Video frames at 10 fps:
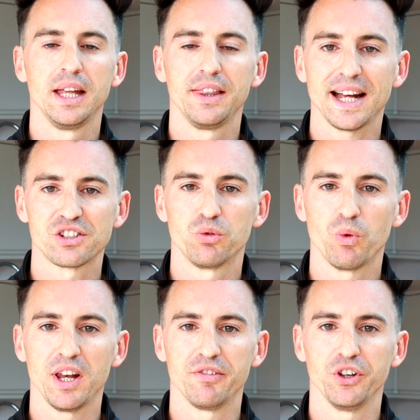That's
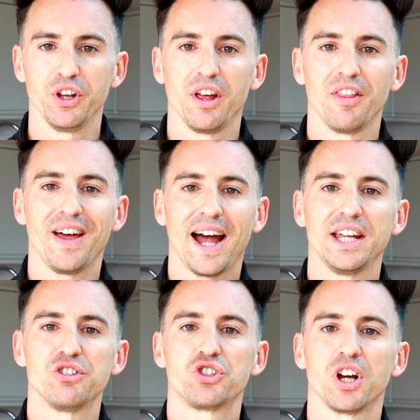irrelevant. That
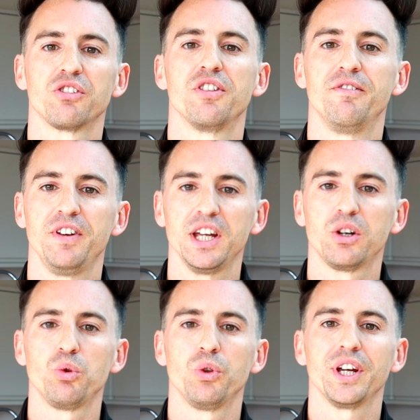is just the
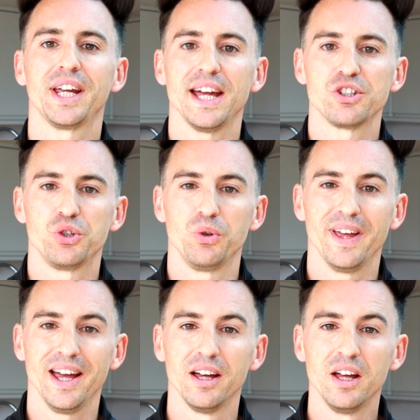vehicle that gets you
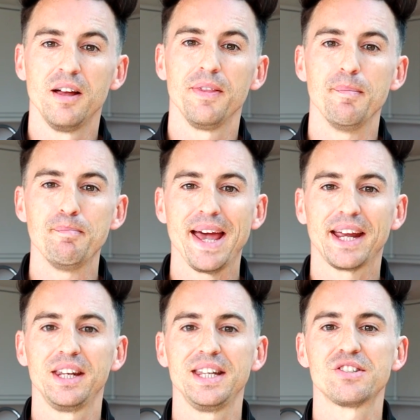there. The
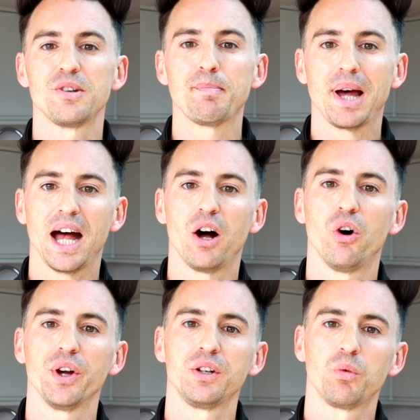mechanism
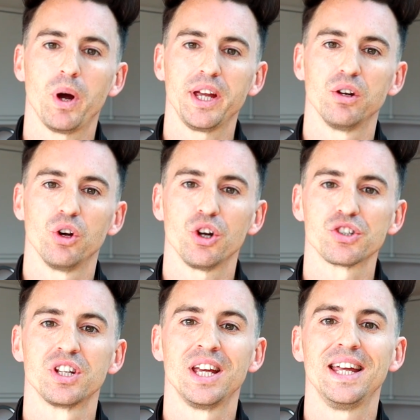behind weight
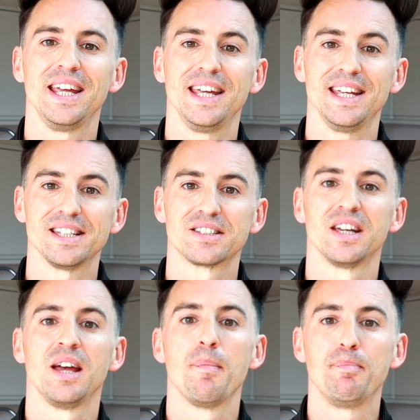loss is
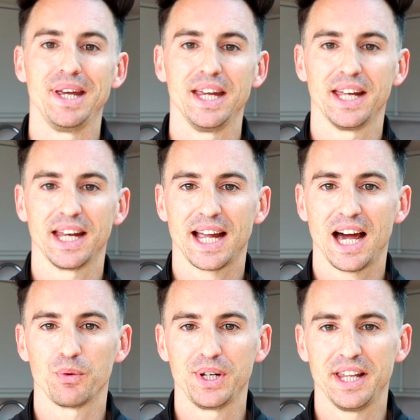being in a
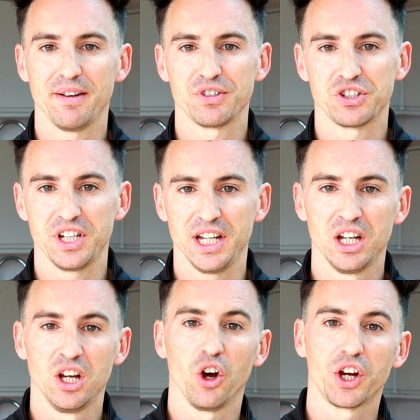calorie
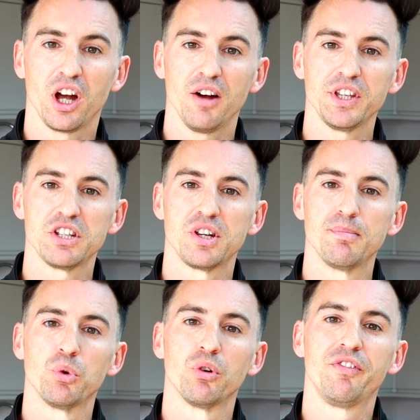deficit. I cover this in
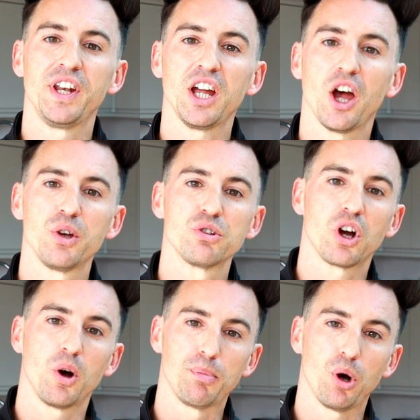more videos.
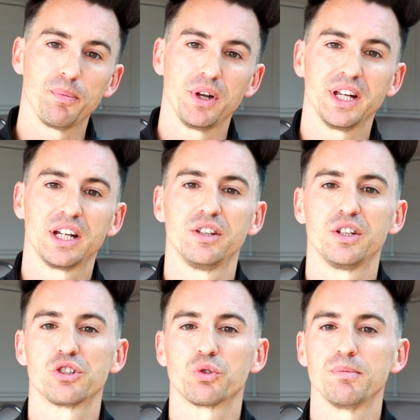I'll pop the link in the
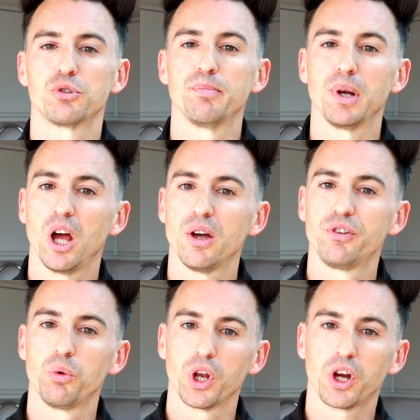description below
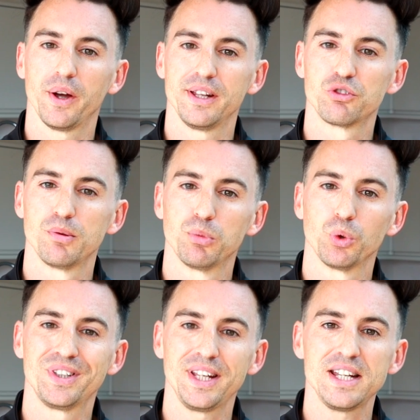if you want to go into
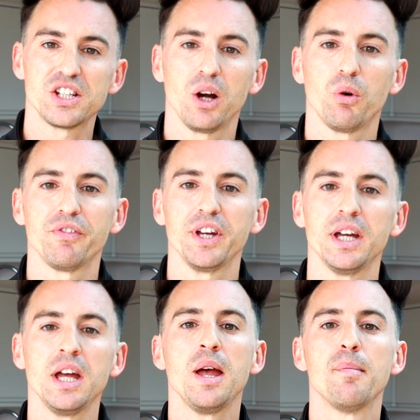more detail of
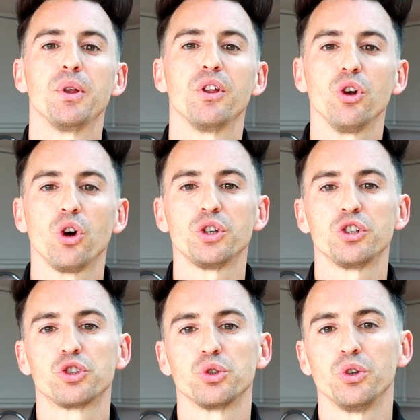it. But the long and
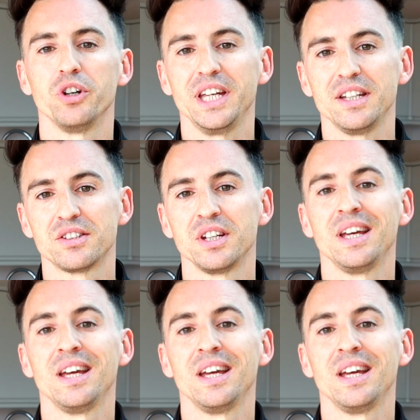the short is